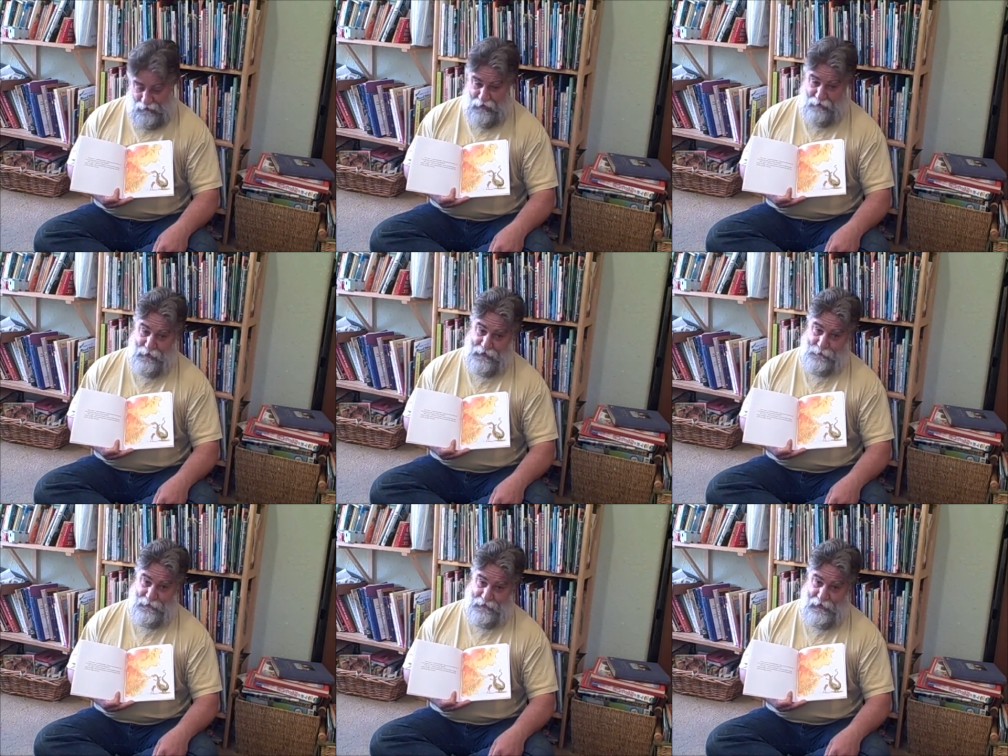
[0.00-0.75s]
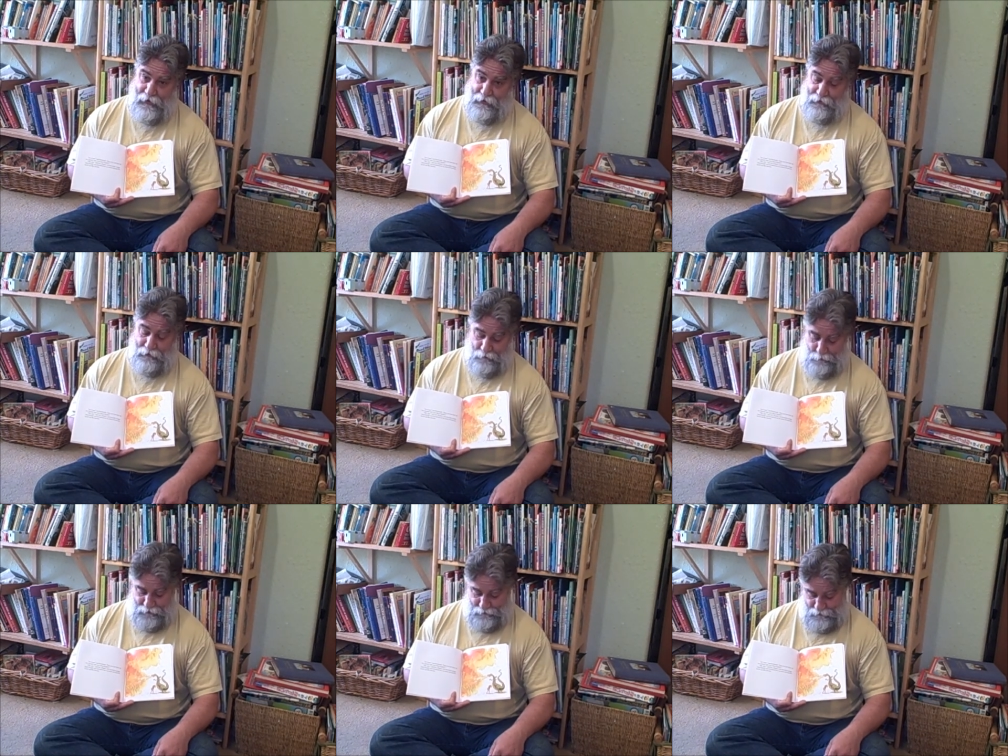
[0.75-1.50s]
kind of makes me sad a
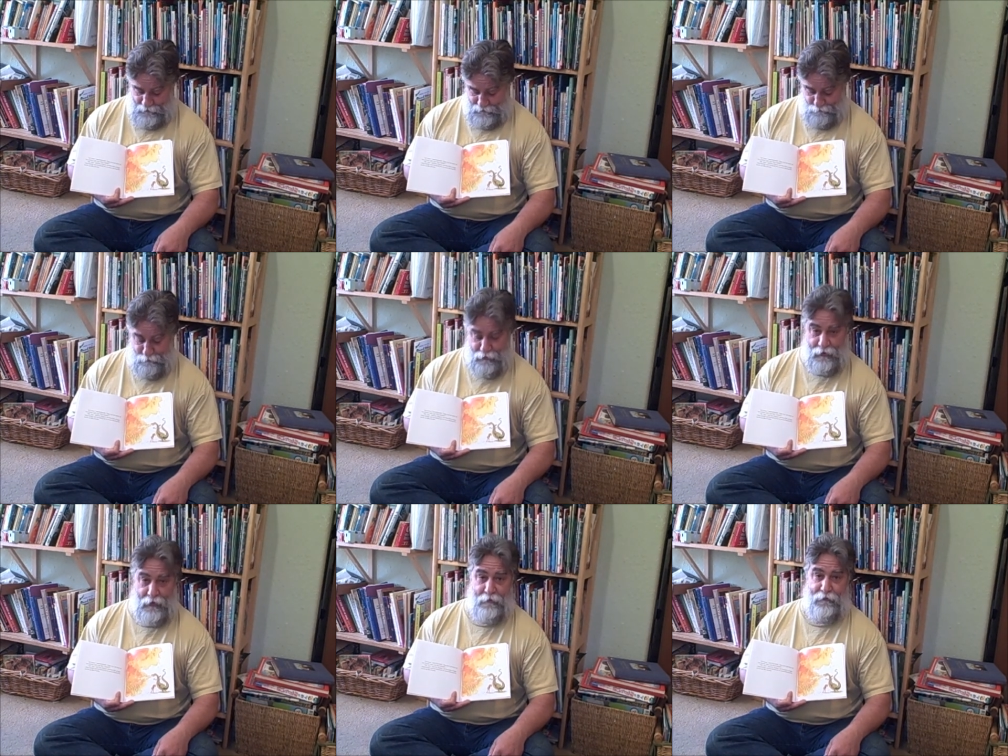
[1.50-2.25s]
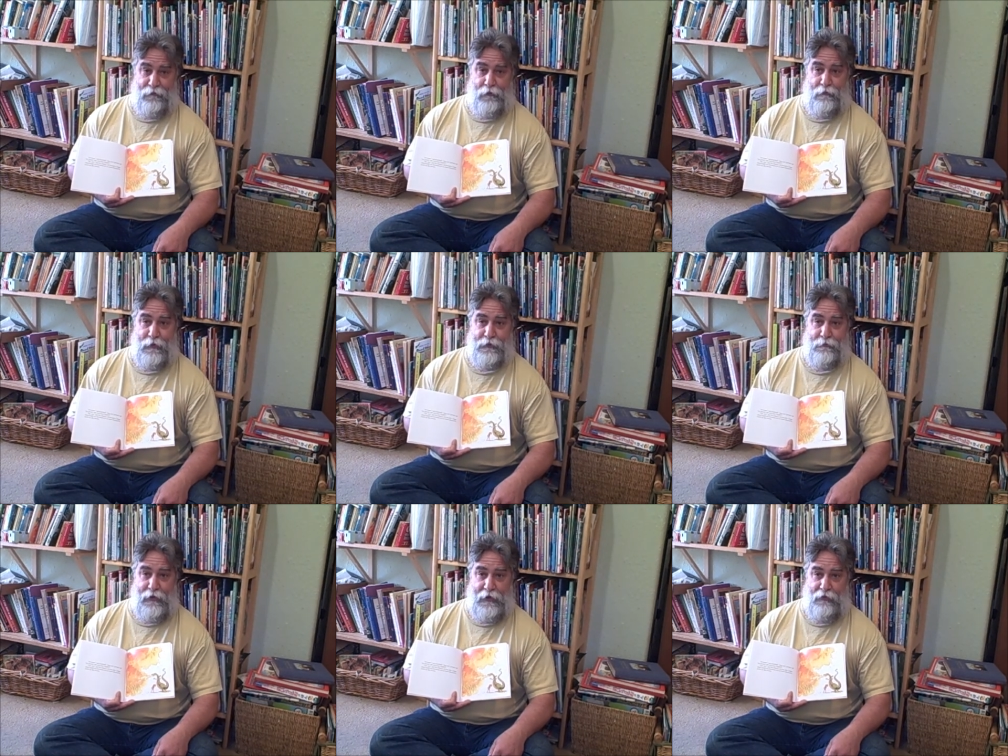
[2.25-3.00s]
little bit that he's burning up so
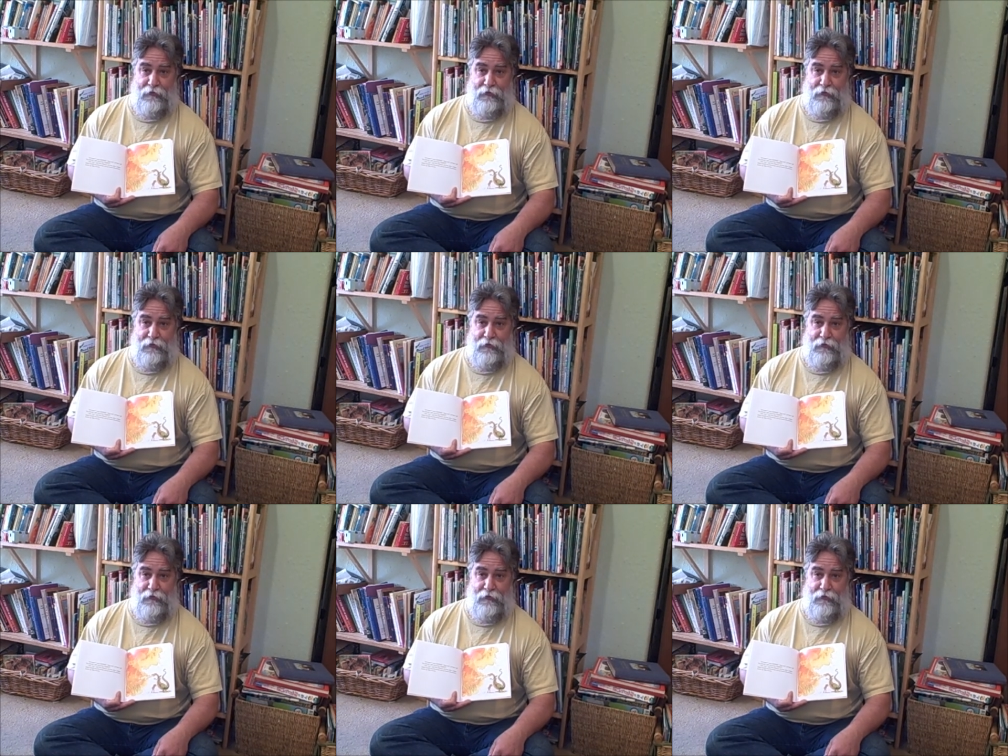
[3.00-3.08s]
many